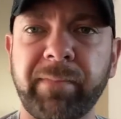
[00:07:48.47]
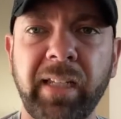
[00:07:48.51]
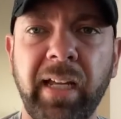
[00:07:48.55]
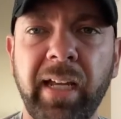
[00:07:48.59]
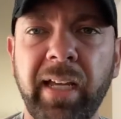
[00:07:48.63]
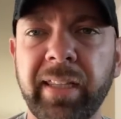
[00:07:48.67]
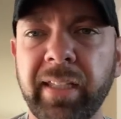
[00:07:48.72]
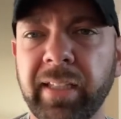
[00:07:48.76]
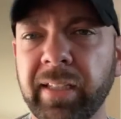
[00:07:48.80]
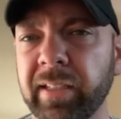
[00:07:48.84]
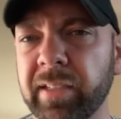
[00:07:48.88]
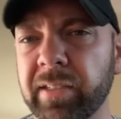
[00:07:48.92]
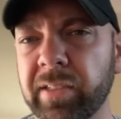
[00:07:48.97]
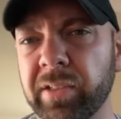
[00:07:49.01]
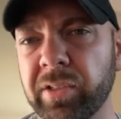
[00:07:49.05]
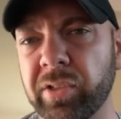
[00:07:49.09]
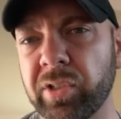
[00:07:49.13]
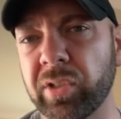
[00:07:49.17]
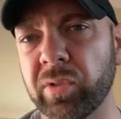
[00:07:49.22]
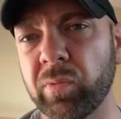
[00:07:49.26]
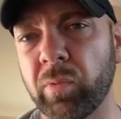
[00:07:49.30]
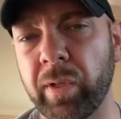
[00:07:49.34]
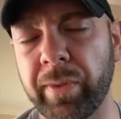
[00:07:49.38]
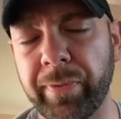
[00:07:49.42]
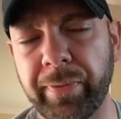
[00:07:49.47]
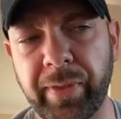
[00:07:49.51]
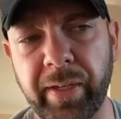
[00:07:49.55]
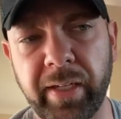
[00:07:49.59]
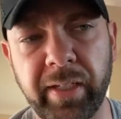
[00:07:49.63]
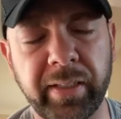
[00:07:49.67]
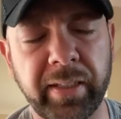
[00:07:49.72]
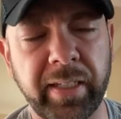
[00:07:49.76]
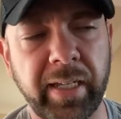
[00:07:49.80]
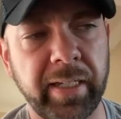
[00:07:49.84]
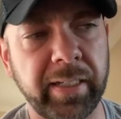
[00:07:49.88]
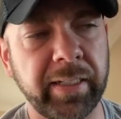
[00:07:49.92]
I think this is just one
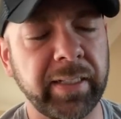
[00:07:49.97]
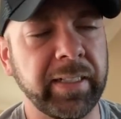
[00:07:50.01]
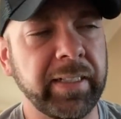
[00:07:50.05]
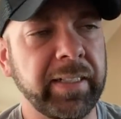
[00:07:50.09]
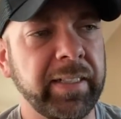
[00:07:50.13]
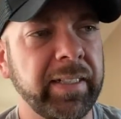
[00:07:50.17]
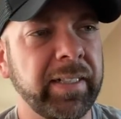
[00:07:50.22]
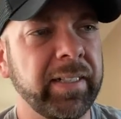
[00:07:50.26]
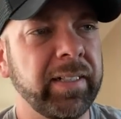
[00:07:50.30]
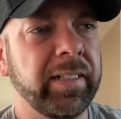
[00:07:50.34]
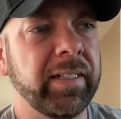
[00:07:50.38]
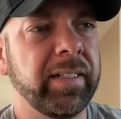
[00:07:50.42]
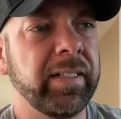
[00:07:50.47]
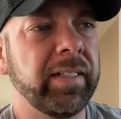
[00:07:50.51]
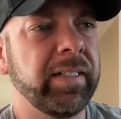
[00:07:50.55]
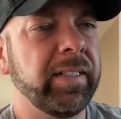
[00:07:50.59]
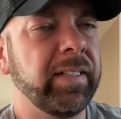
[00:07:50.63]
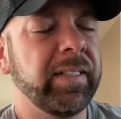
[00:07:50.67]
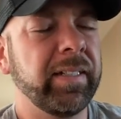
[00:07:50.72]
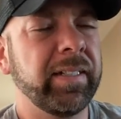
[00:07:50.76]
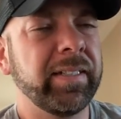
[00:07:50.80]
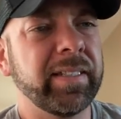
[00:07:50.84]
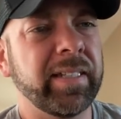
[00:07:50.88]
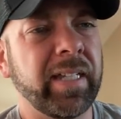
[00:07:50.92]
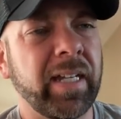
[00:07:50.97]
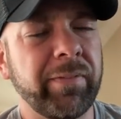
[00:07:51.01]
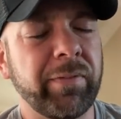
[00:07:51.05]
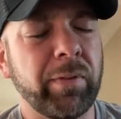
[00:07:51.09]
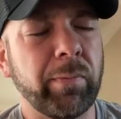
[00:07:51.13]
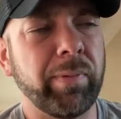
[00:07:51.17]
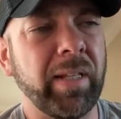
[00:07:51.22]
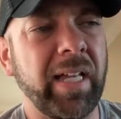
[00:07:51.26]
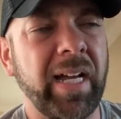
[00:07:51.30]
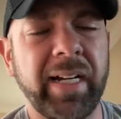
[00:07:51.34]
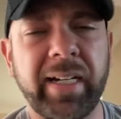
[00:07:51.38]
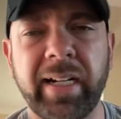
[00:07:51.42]
thing that it's kind of a
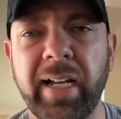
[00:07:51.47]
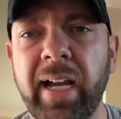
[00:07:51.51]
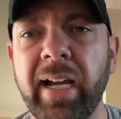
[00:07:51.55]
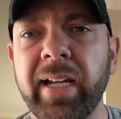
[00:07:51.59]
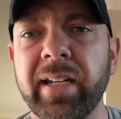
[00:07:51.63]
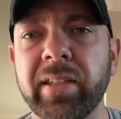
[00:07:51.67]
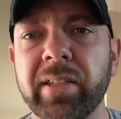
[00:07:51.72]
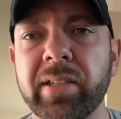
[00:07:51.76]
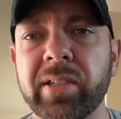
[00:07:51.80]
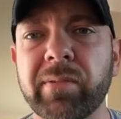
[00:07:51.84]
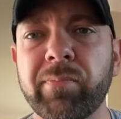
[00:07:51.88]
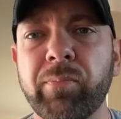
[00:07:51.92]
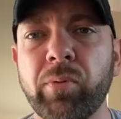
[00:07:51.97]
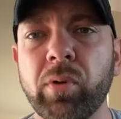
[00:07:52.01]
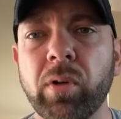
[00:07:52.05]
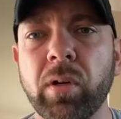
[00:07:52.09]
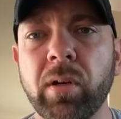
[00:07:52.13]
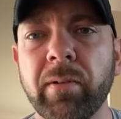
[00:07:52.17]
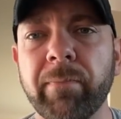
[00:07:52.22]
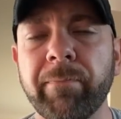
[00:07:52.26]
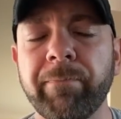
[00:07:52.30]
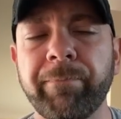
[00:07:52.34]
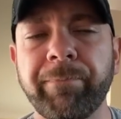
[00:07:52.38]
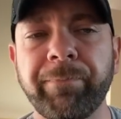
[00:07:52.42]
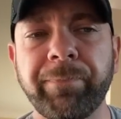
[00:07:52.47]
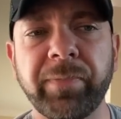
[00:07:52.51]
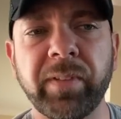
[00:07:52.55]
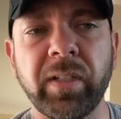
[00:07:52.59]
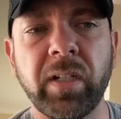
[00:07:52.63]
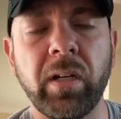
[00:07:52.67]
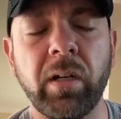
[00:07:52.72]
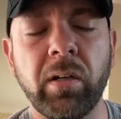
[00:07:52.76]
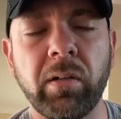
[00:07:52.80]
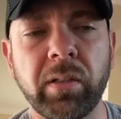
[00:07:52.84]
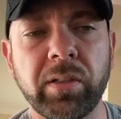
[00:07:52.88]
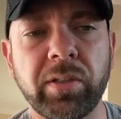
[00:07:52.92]
black eye to the sport.
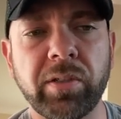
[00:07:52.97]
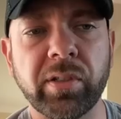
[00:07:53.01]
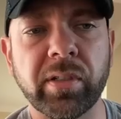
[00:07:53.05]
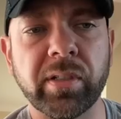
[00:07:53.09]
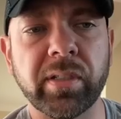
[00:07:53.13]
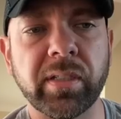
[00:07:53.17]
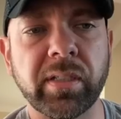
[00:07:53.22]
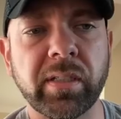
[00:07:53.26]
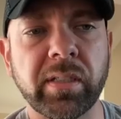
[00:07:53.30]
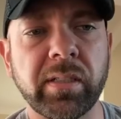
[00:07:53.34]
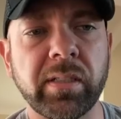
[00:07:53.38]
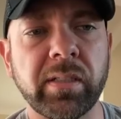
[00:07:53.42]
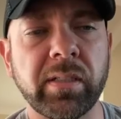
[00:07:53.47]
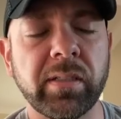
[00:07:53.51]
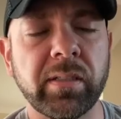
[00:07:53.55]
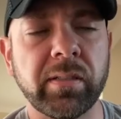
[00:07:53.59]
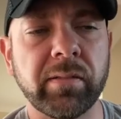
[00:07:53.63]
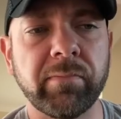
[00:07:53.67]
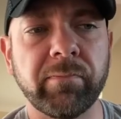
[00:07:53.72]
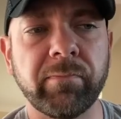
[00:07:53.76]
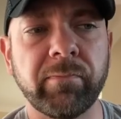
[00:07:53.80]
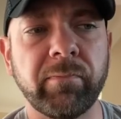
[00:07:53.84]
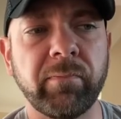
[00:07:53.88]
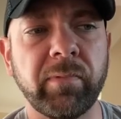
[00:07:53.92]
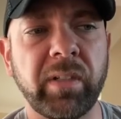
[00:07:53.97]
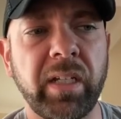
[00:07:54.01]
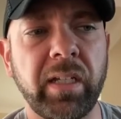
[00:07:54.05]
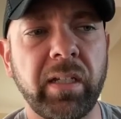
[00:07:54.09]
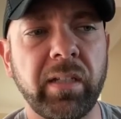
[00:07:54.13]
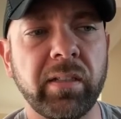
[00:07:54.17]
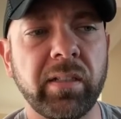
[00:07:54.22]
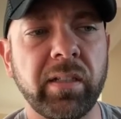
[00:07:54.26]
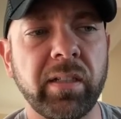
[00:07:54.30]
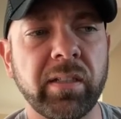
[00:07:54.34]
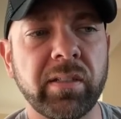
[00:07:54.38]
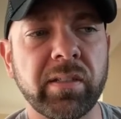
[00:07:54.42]
You know, it just,
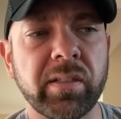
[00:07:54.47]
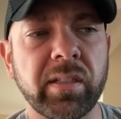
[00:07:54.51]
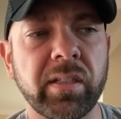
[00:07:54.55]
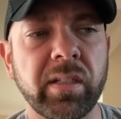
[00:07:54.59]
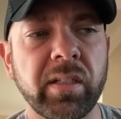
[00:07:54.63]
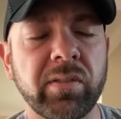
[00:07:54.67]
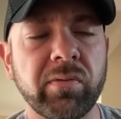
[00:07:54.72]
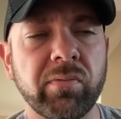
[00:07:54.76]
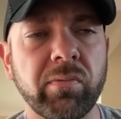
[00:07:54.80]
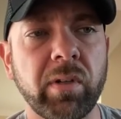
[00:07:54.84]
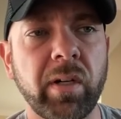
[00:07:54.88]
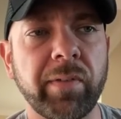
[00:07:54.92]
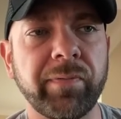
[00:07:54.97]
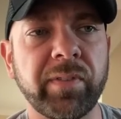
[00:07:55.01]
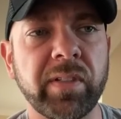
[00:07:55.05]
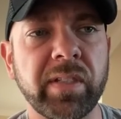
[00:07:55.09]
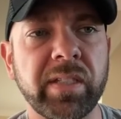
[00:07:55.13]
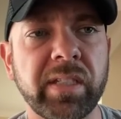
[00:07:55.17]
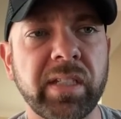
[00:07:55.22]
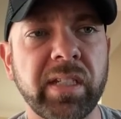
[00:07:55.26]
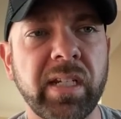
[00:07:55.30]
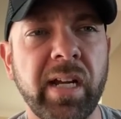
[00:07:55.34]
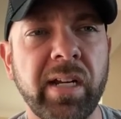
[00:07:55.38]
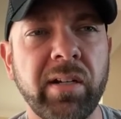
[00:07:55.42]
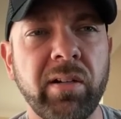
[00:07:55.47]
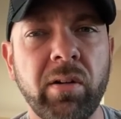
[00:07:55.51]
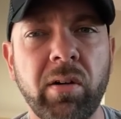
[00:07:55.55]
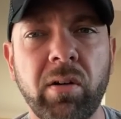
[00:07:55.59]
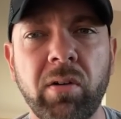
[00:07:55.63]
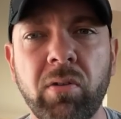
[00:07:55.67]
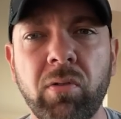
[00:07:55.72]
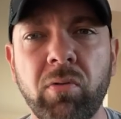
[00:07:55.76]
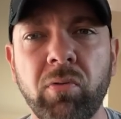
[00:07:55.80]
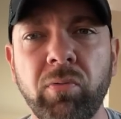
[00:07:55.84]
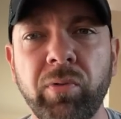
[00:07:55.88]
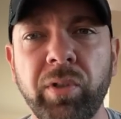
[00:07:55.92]
it's rough to see. I
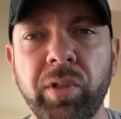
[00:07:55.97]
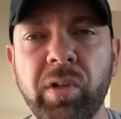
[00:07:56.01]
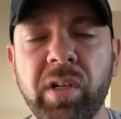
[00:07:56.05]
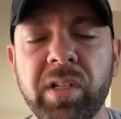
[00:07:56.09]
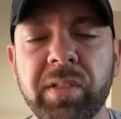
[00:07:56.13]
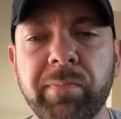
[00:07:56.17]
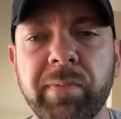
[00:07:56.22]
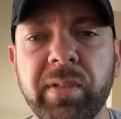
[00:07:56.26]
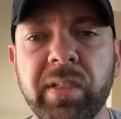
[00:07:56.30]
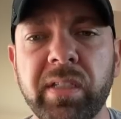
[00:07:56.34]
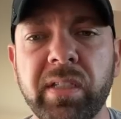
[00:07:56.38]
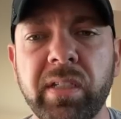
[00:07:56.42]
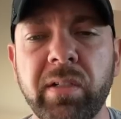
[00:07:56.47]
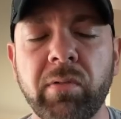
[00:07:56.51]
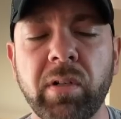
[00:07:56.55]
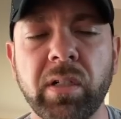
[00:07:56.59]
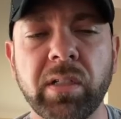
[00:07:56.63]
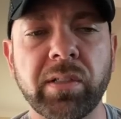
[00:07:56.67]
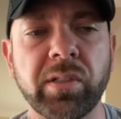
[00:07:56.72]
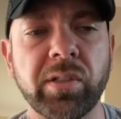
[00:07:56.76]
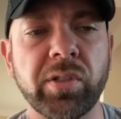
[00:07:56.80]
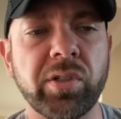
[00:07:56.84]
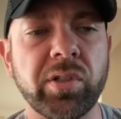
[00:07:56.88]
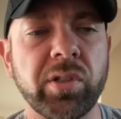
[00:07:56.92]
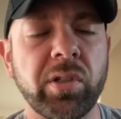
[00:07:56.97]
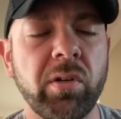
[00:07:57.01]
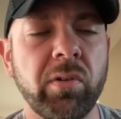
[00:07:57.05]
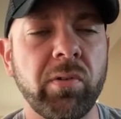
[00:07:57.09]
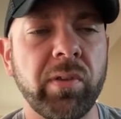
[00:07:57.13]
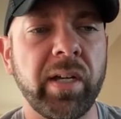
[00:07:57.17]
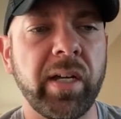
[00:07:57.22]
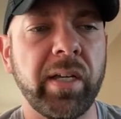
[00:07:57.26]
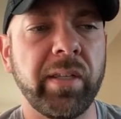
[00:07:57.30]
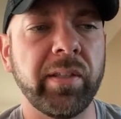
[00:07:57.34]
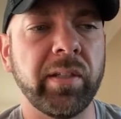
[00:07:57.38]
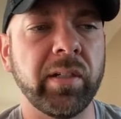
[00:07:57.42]
know USBC wants to show
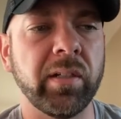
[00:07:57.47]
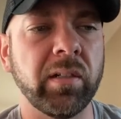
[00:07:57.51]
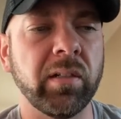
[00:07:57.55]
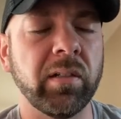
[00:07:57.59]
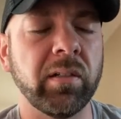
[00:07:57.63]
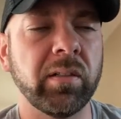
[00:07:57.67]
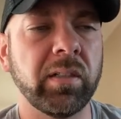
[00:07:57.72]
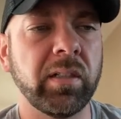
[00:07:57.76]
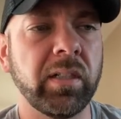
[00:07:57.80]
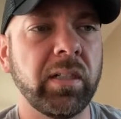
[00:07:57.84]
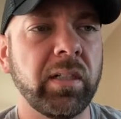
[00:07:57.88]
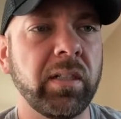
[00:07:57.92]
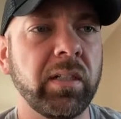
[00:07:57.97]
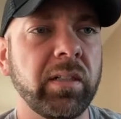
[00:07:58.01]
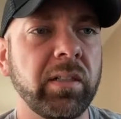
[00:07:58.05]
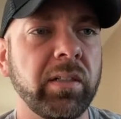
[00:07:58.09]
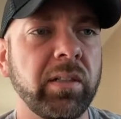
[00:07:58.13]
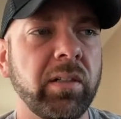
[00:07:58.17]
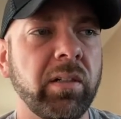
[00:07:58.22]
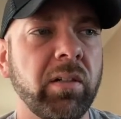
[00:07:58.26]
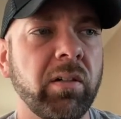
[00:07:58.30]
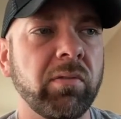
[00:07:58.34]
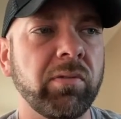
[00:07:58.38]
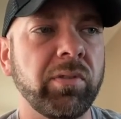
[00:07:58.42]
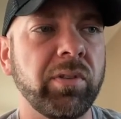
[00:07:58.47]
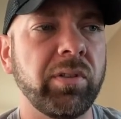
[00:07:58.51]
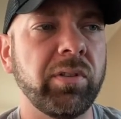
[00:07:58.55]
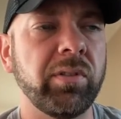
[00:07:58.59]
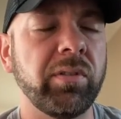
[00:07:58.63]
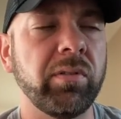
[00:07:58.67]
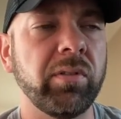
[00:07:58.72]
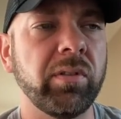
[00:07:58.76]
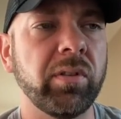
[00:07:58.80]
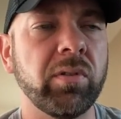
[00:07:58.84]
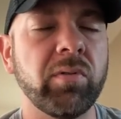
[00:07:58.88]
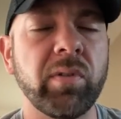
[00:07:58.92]
that they're, you know,
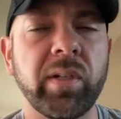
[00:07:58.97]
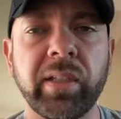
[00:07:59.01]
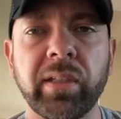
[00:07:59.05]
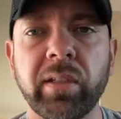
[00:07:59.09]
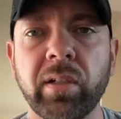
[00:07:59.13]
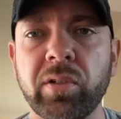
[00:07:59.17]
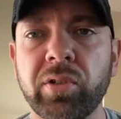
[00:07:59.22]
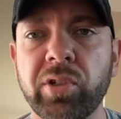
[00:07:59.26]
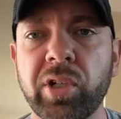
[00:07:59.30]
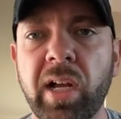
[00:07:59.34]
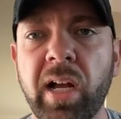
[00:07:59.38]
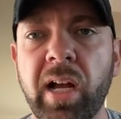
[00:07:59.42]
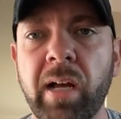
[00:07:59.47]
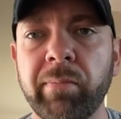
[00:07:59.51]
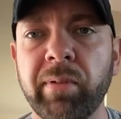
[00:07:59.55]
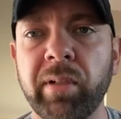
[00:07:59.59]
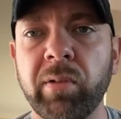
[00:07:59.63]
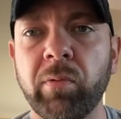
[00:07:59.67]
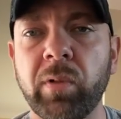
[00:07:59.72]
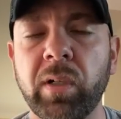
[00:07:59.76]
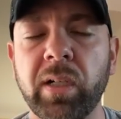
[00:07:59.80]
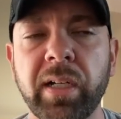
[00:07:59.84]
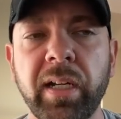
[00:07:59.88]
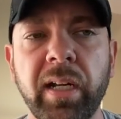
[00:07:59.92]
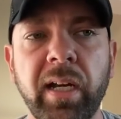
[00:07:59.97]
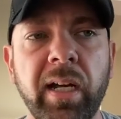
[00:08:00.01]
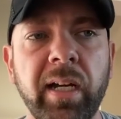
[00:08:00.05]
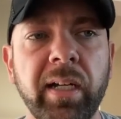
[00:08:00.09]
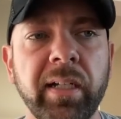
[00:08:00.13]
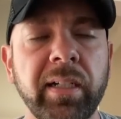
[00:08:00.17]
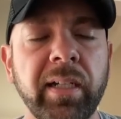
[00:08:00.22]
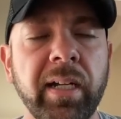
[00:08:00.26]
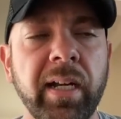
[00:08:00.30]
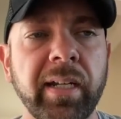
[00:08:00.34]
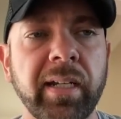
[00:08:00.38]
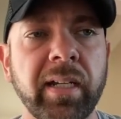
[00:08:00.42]
doing their job and
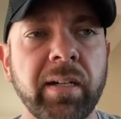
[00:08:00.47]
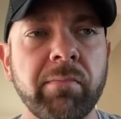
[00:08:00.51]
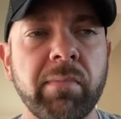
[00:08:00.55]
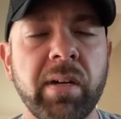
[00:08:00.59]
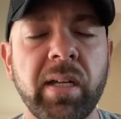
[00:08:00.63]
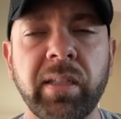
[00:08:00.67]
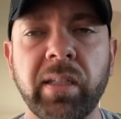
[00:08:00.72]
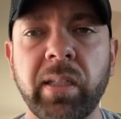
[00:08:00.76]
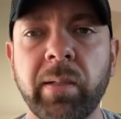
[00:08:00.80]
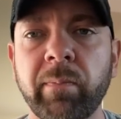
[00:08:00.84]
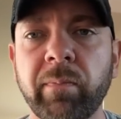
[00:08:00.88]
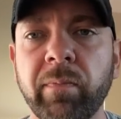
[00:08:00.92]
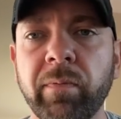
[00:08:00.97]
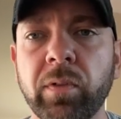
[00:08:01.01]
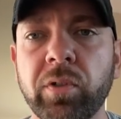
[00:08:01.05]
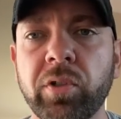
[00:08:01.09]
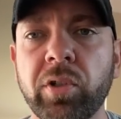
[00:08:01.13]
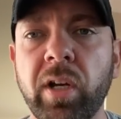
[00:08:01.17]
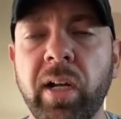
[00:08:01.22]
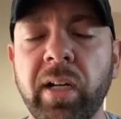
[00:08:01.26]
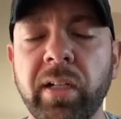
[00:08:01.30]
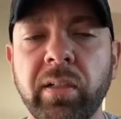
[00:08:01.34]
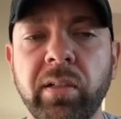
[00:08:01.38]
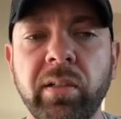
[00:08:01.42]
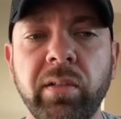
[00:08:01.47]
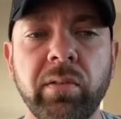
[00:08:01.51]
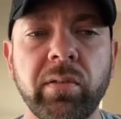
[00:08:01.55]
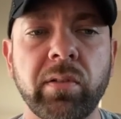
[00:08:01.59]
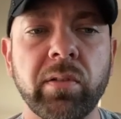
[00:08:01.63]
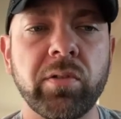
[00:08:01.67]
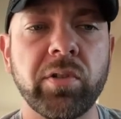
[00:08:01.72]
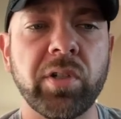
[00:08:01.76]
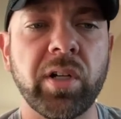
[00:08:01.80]
whatnot, and I commend them for trying to do their